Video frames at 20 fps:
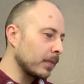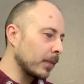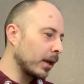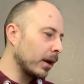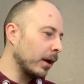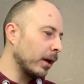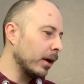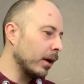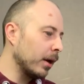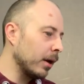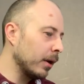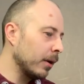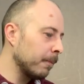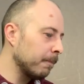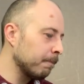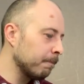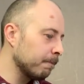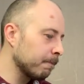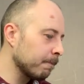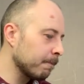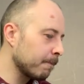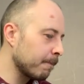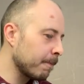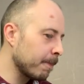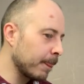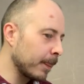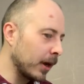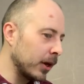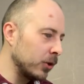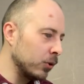
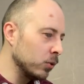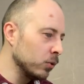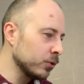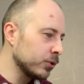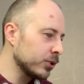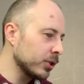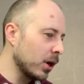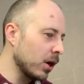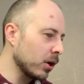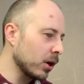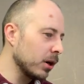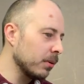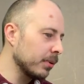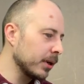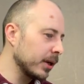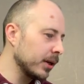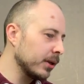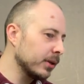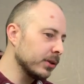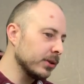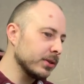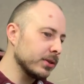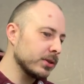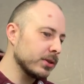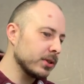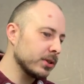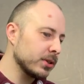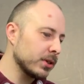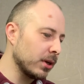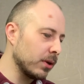A new saga begins.
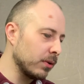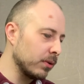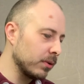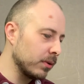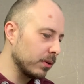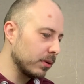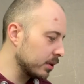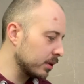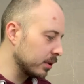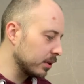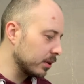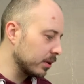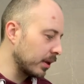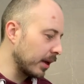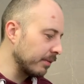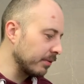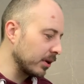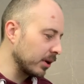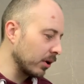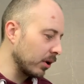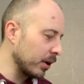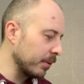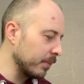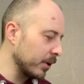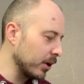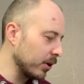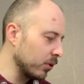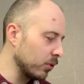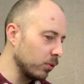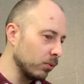So David
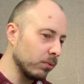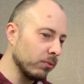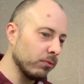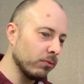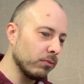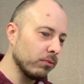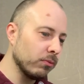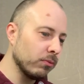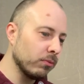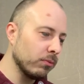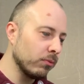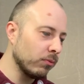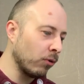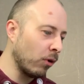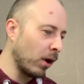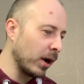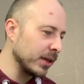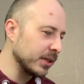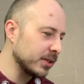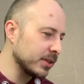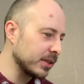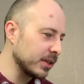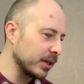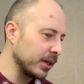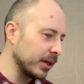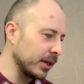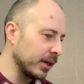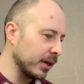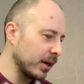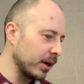Geimer, who writes
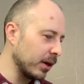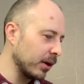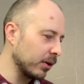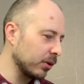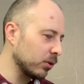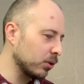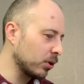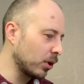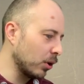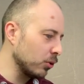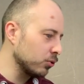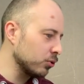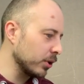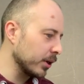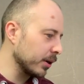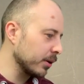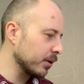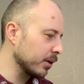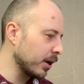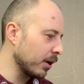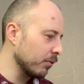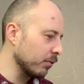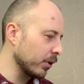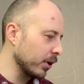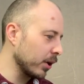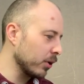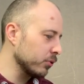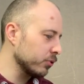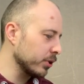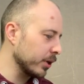the current
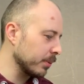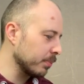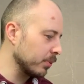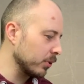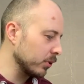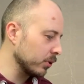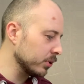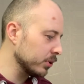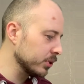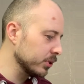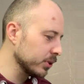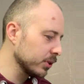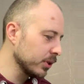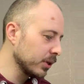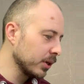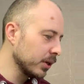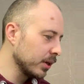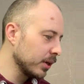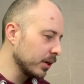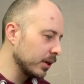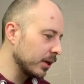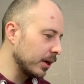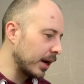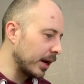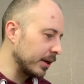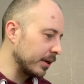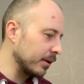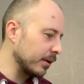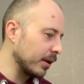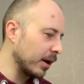Go Trek books
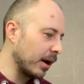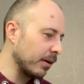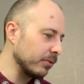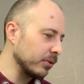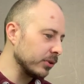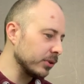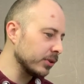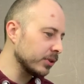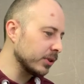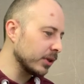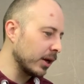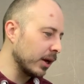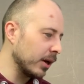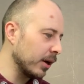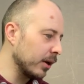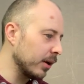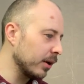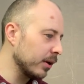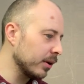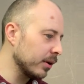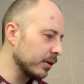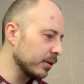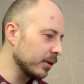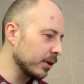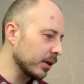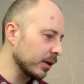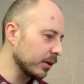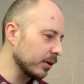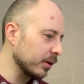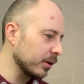and others,
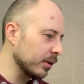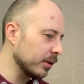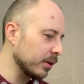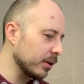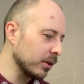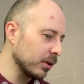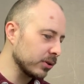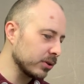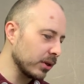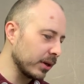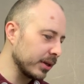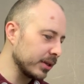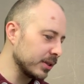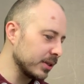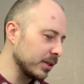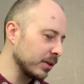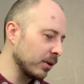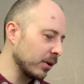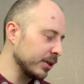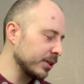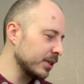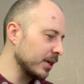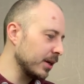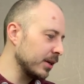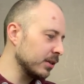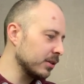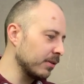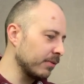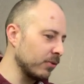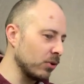looks like it's a nice
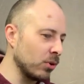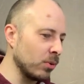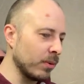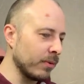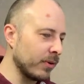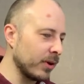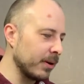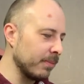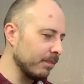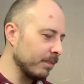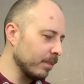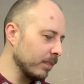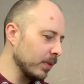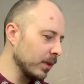interview with him.